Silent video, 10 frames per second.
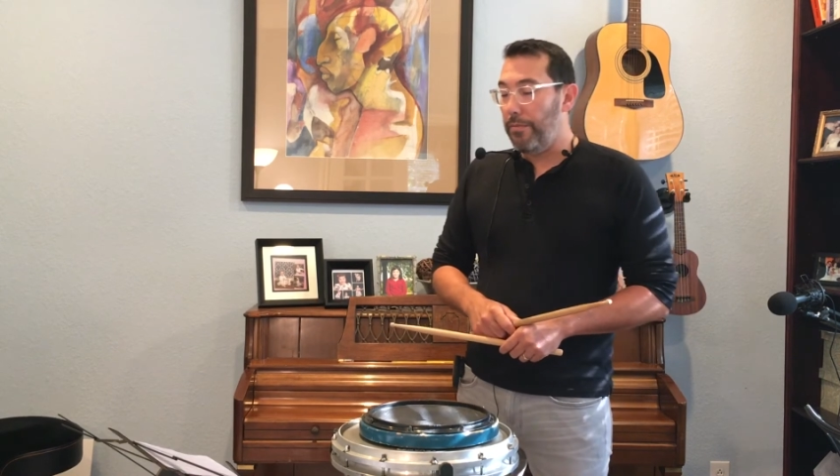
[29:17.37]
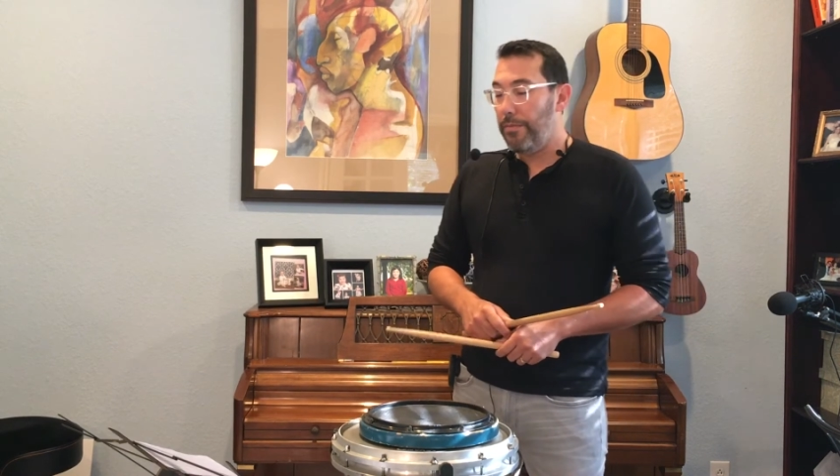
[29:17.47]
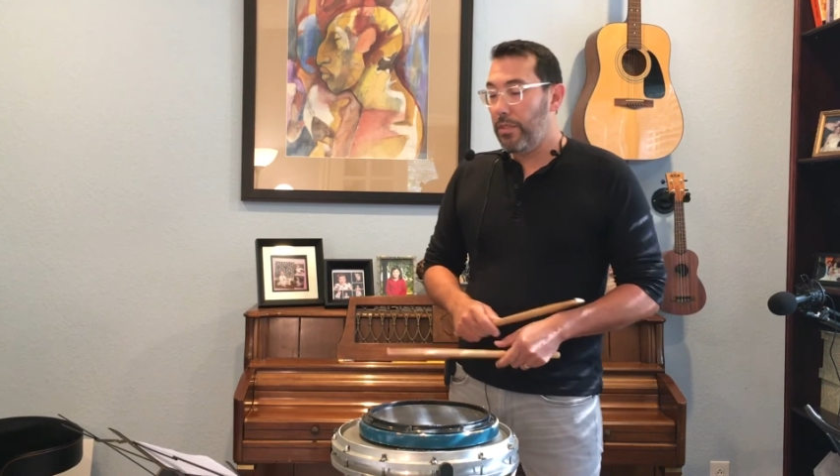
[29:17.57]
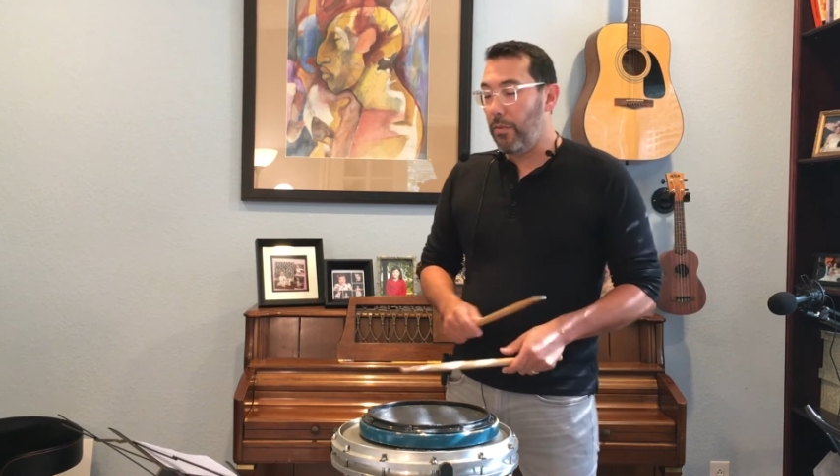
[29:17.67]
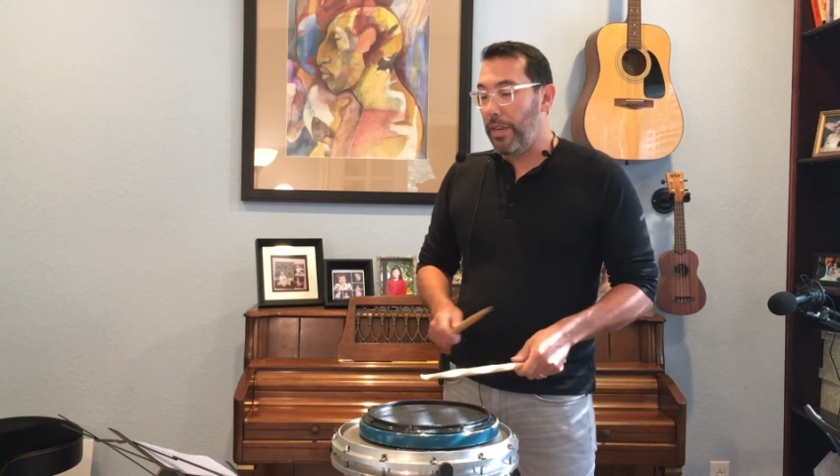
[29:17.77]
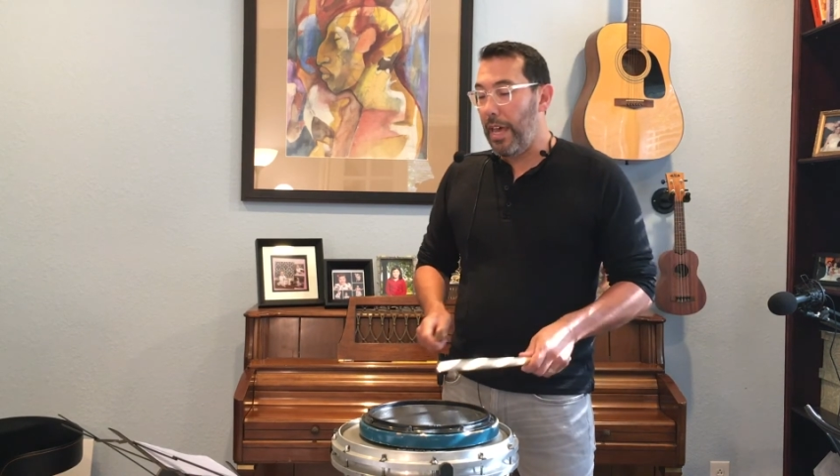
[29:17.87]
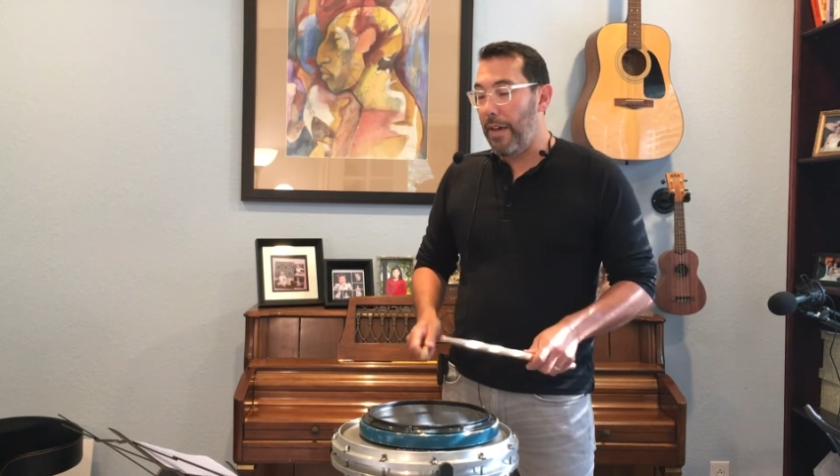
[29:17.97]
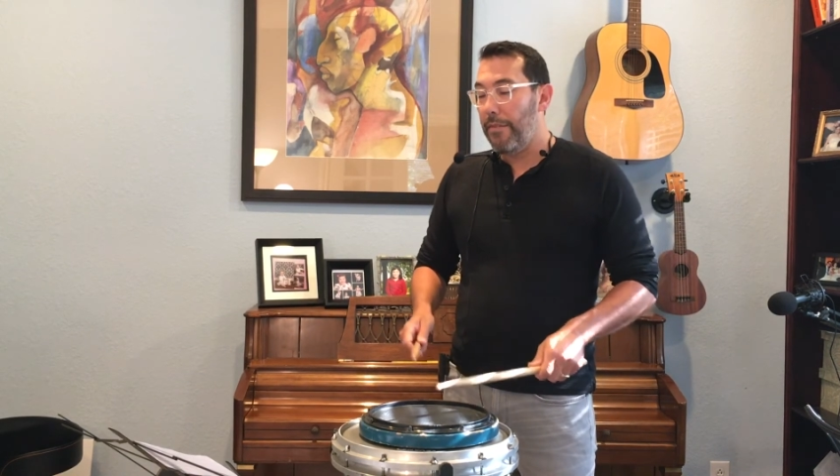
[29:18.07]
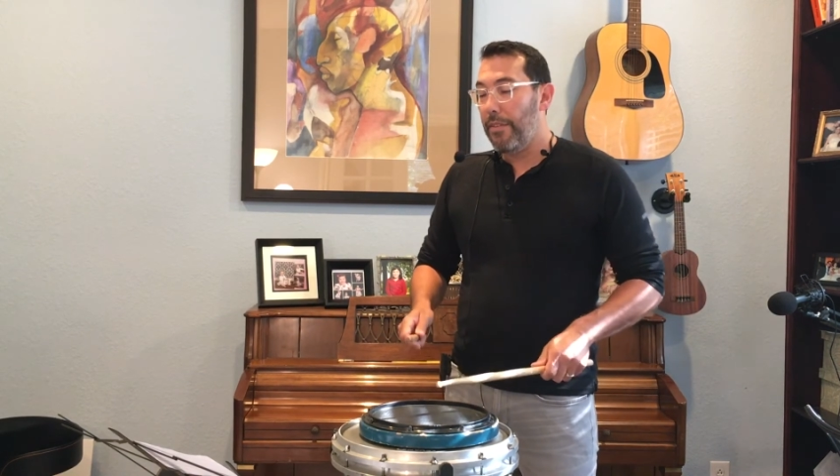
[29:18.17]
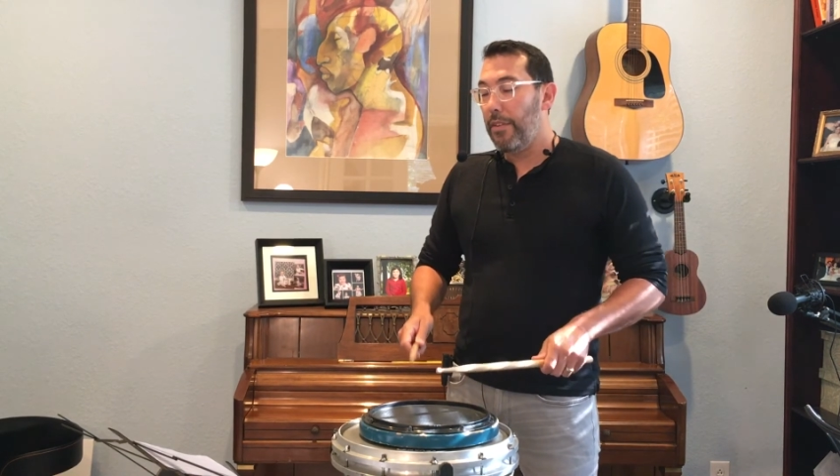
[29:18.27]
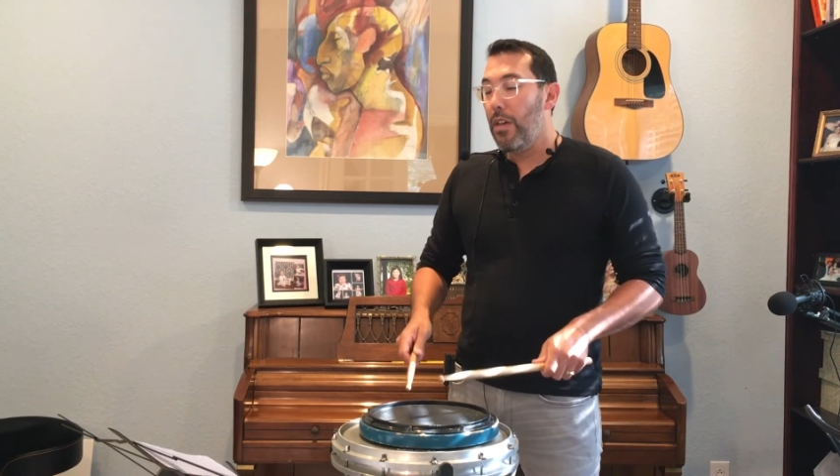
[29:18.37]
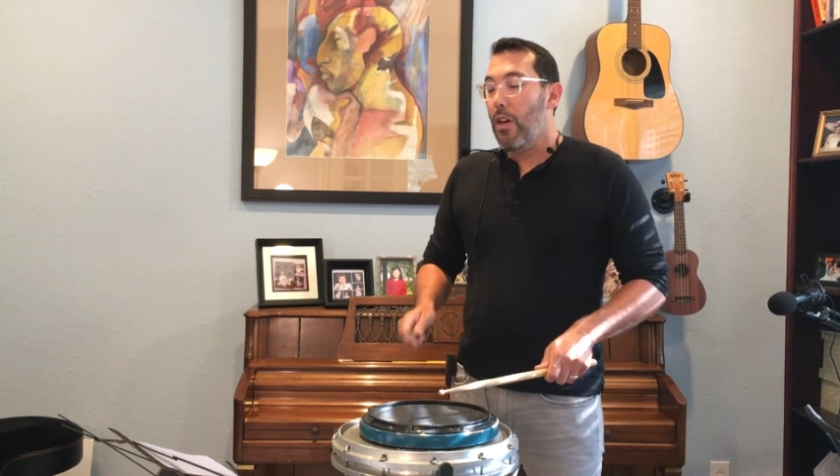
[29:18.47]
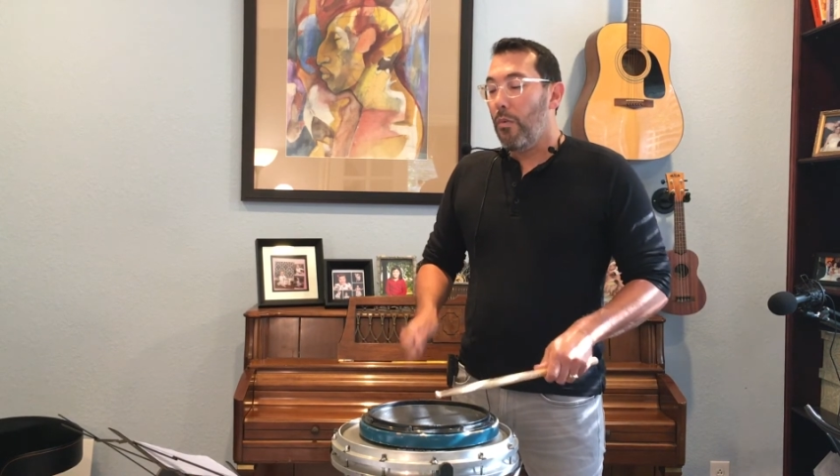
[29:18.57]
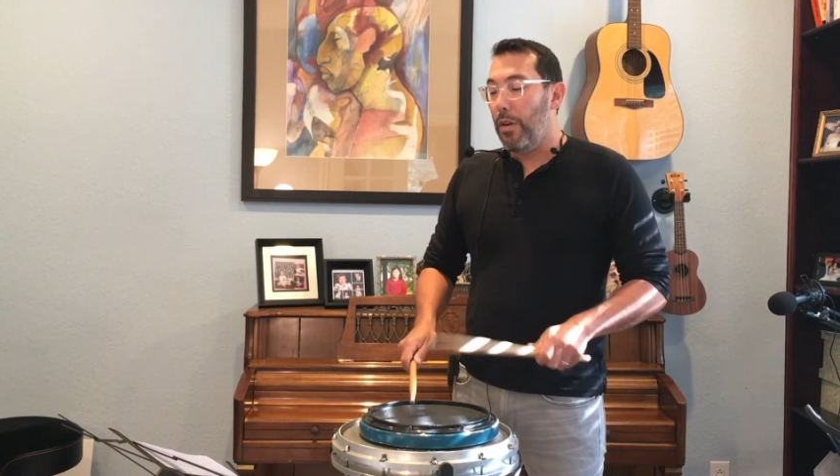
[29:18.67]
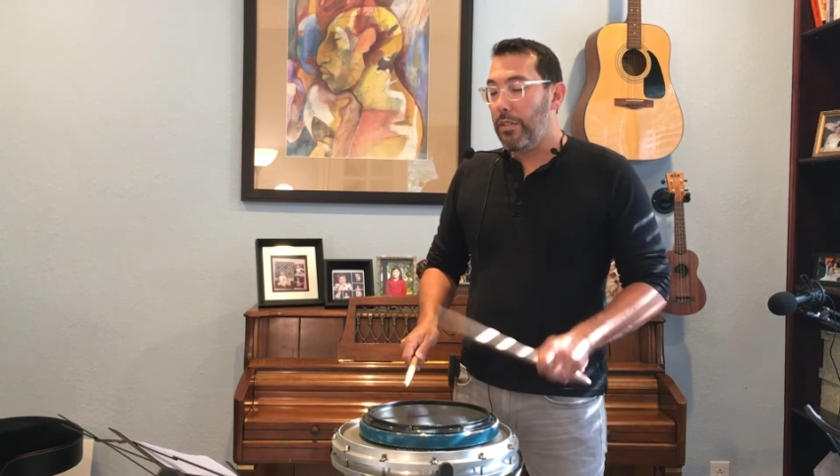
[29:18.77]
So we have
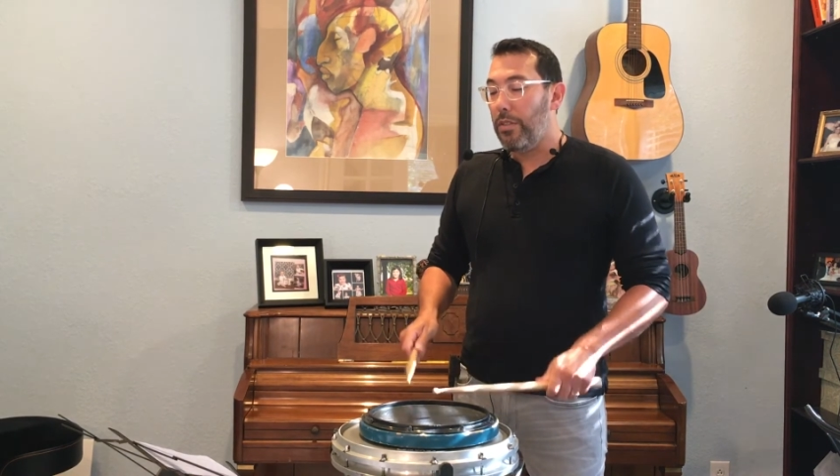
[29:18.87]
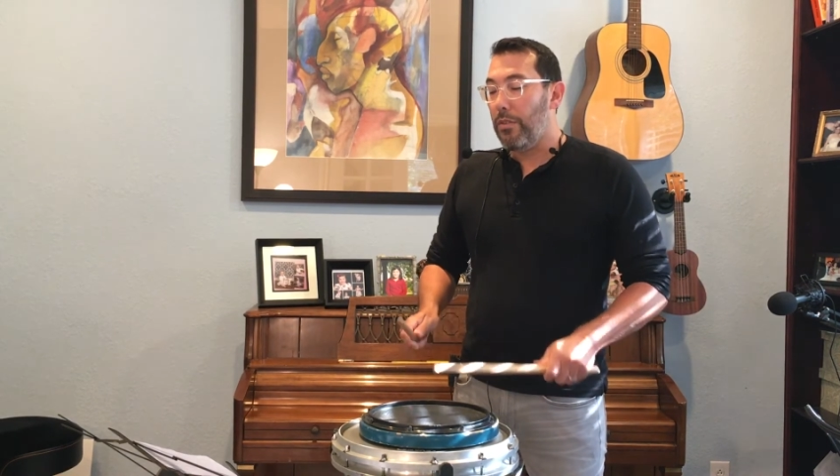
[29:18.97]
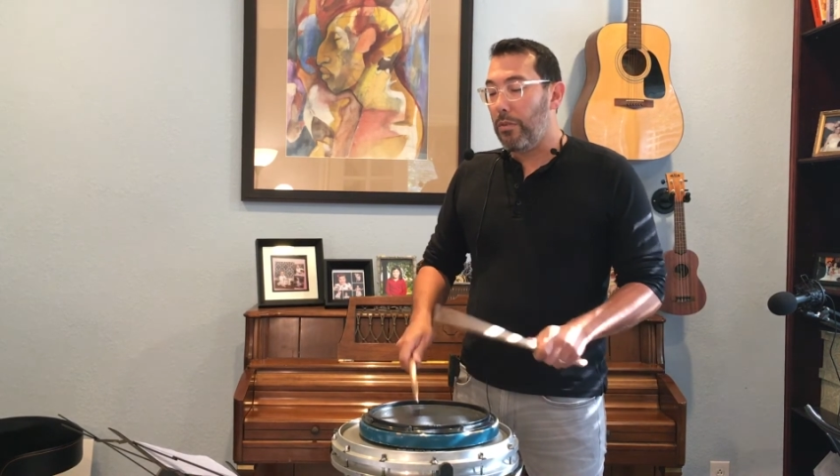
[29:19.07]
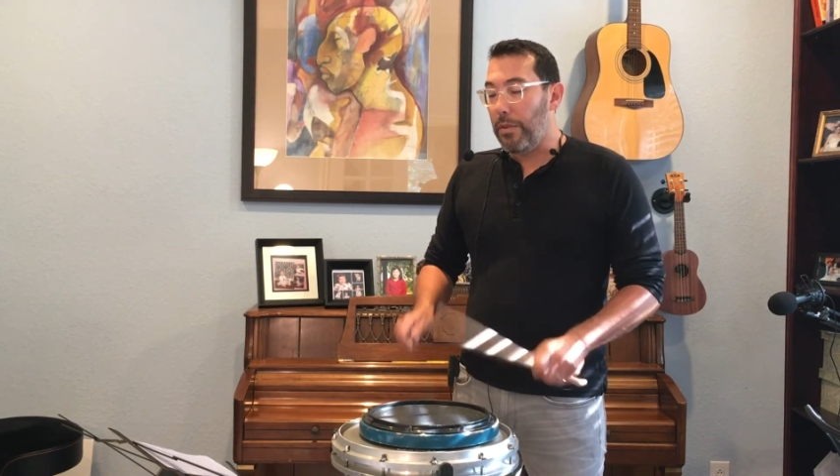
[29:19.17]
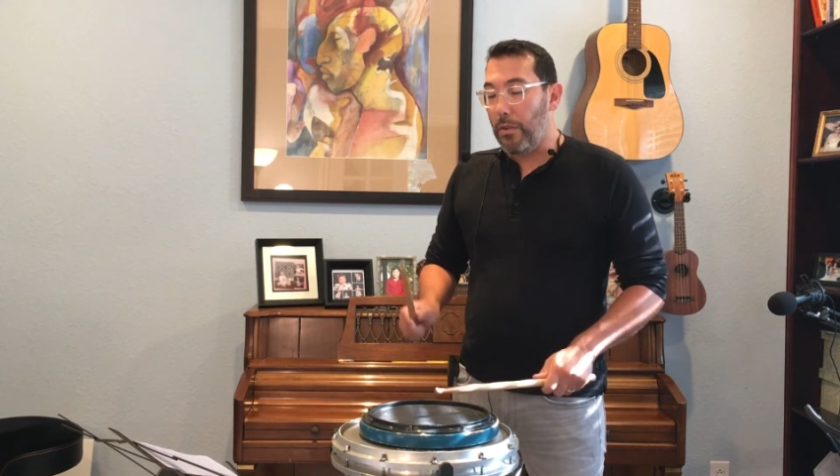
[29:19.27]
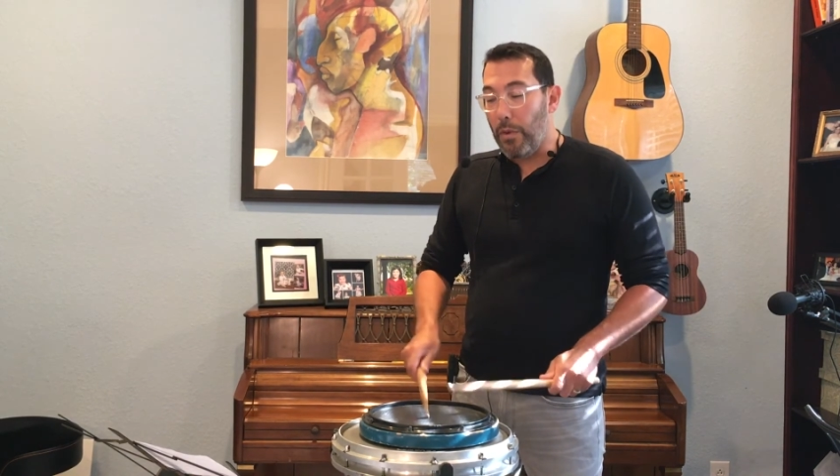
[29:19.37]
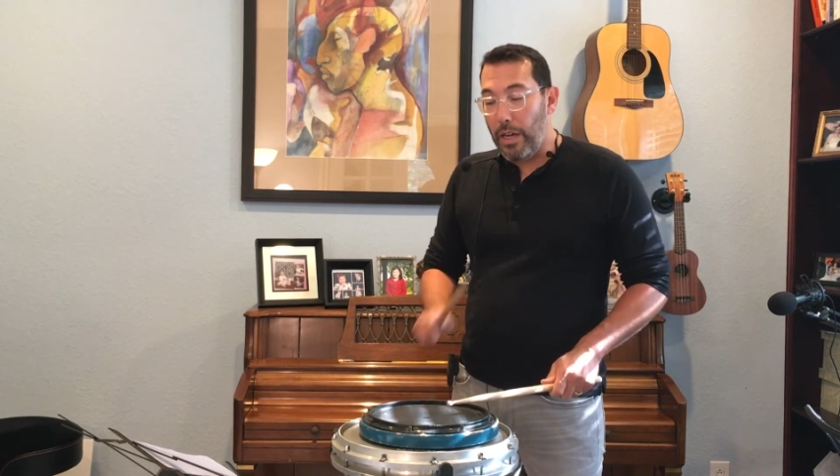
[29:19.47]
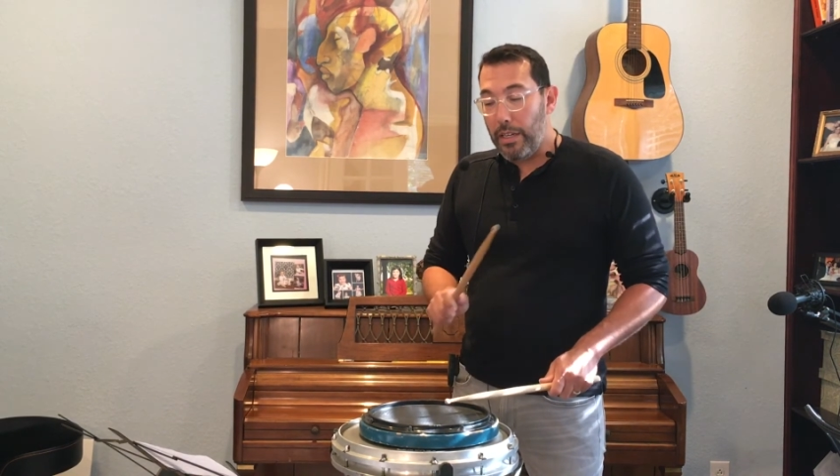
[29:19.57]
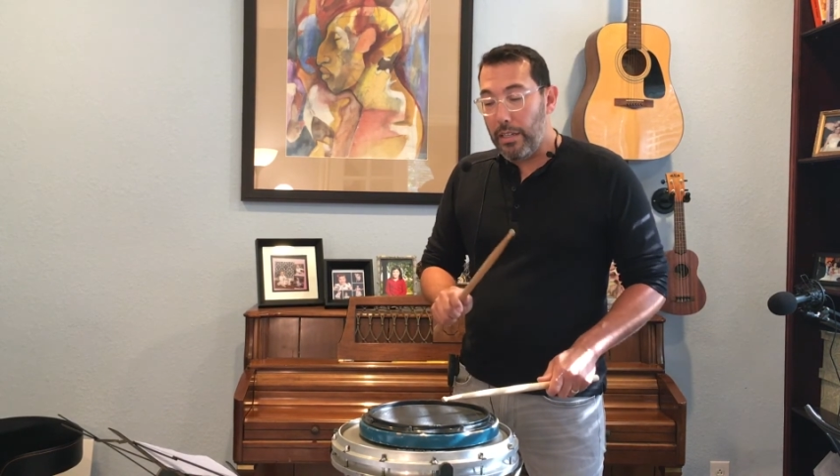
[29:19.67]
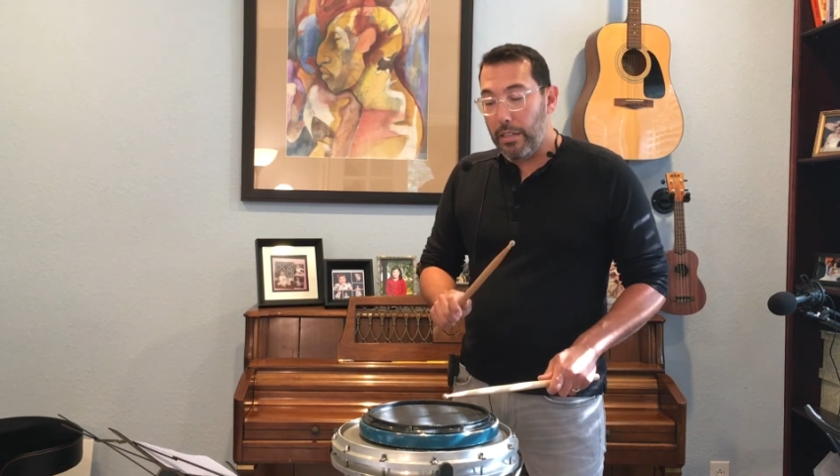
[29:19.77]
1, 2, 3, 1.